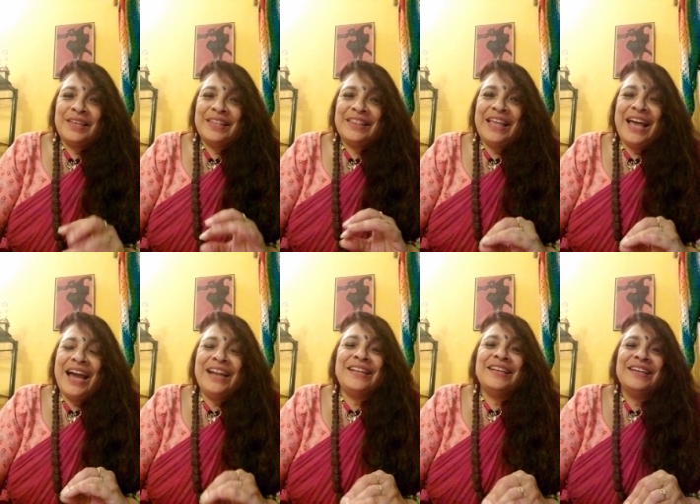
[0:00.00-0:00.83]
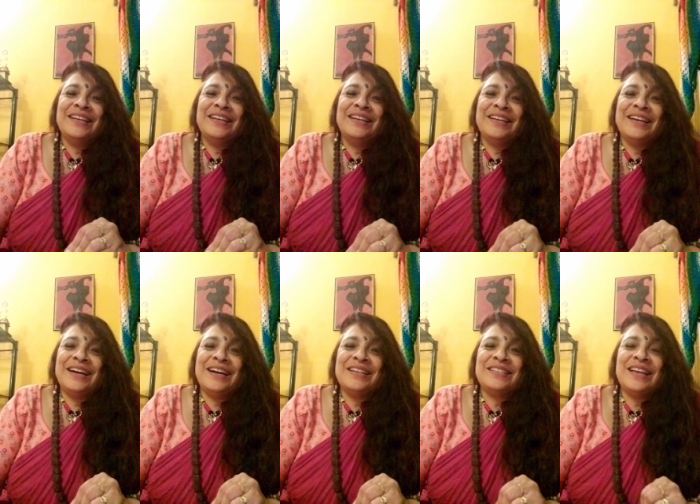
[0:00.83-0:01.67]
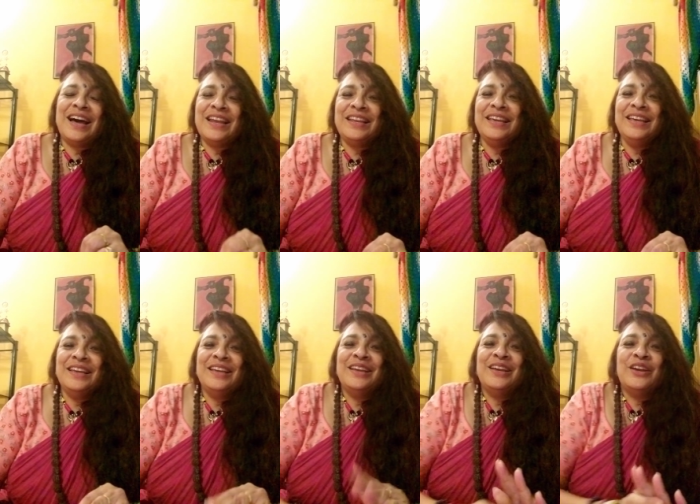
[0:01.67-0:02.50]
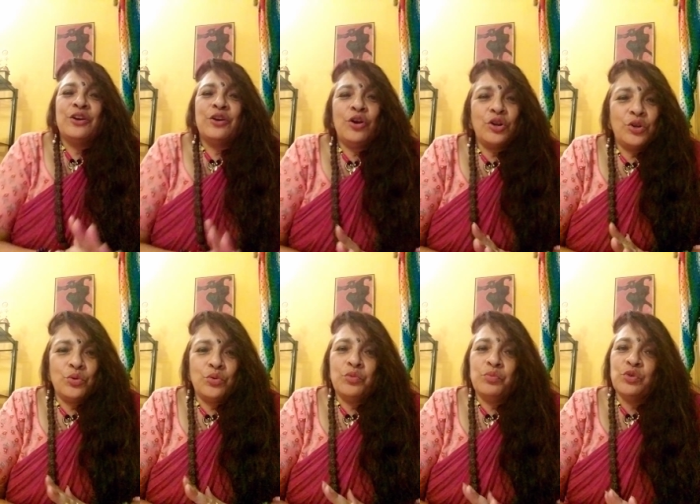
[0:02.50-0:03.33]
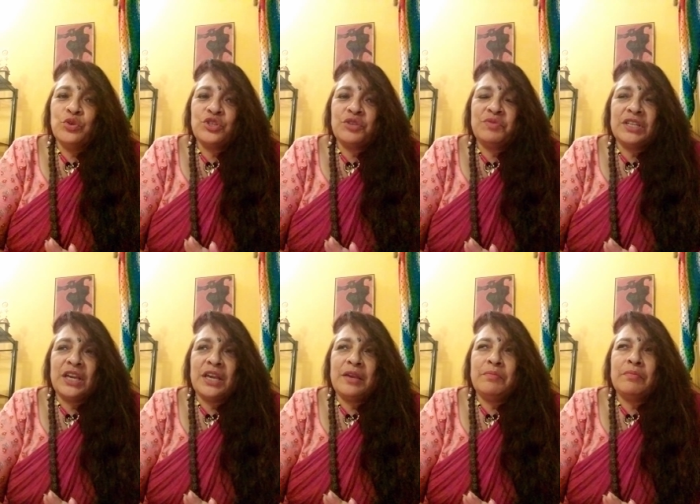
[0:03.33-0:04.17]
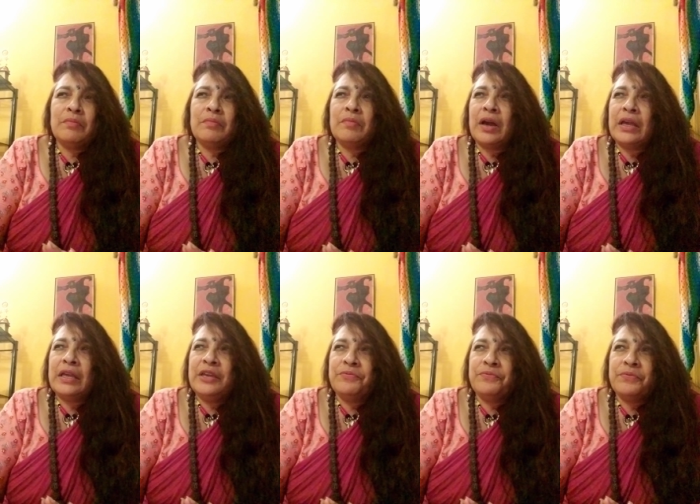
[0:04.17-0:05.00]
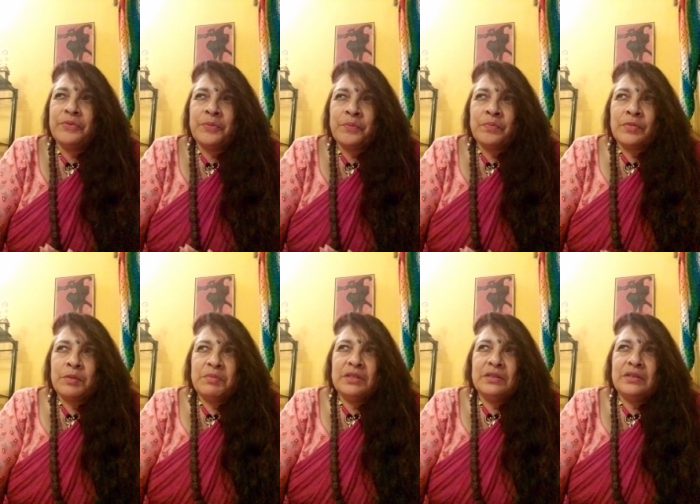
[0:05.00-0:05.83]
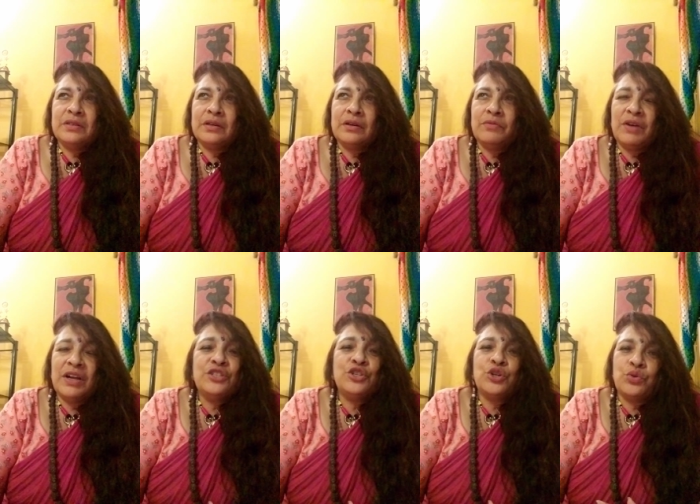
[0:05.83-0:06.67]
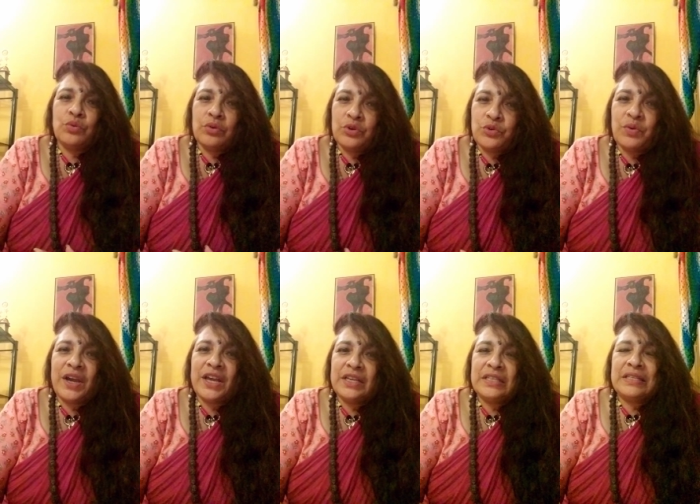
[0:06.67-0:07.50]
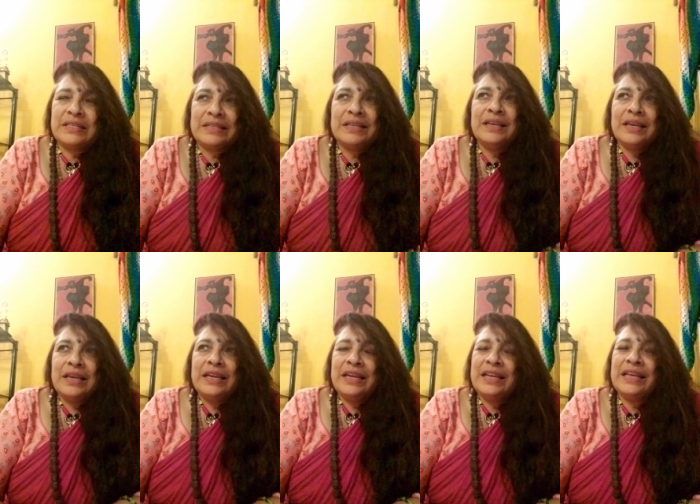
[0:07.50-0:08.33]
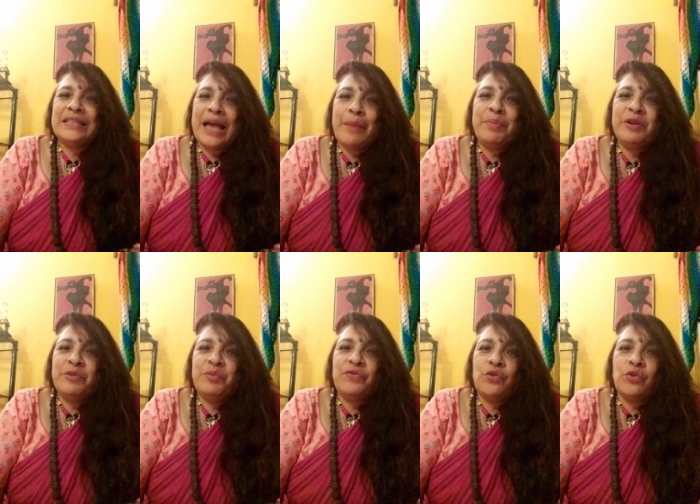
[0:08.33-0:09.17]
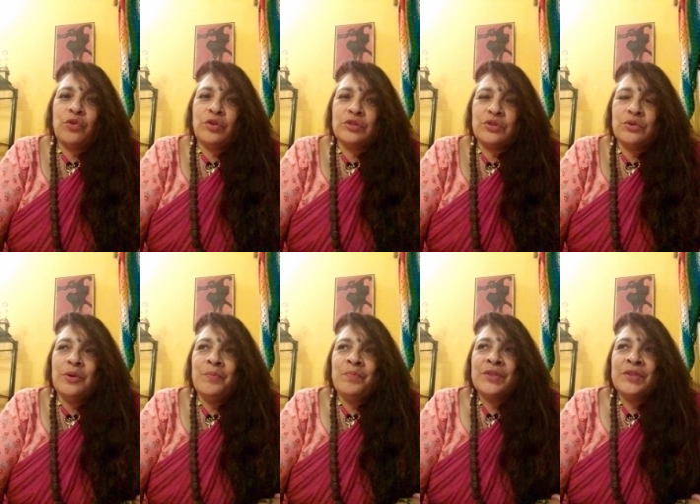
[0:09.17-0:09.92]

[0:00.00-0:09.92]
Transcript: that a sari got torn. Most of the time, if means once or twice, it has happened before also.